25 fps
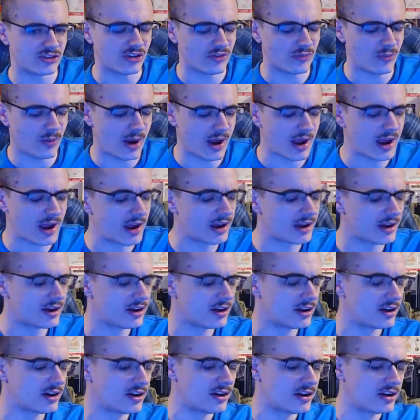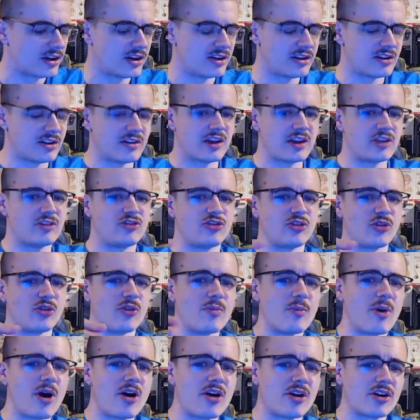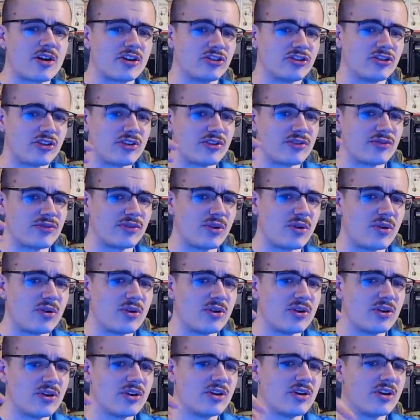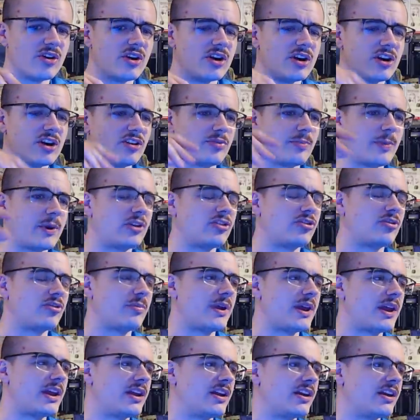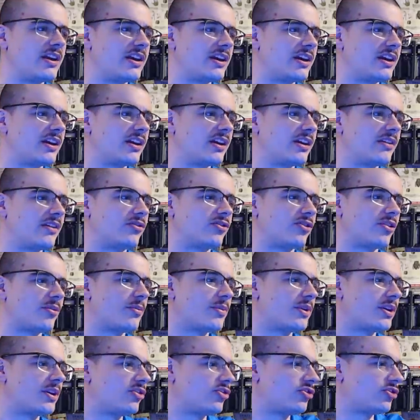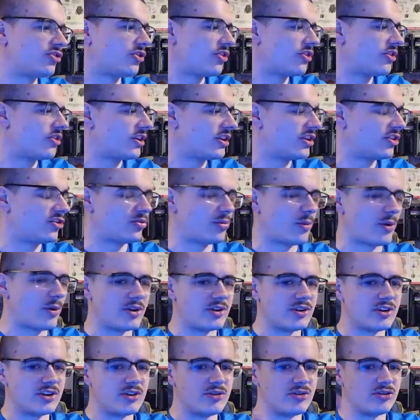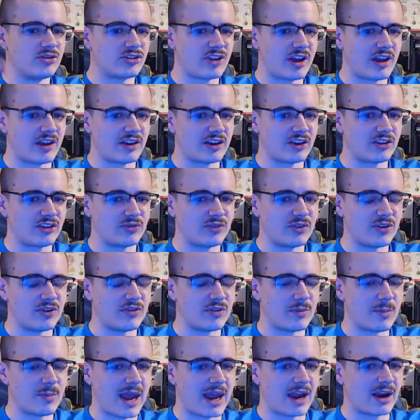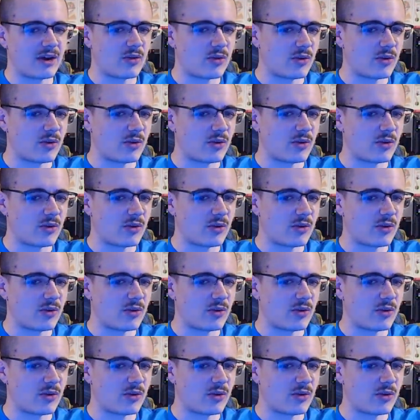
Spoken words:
of where, you know, they draw markers on the floor, and it's meant to be, if somebody stood at this one, you stand this further back.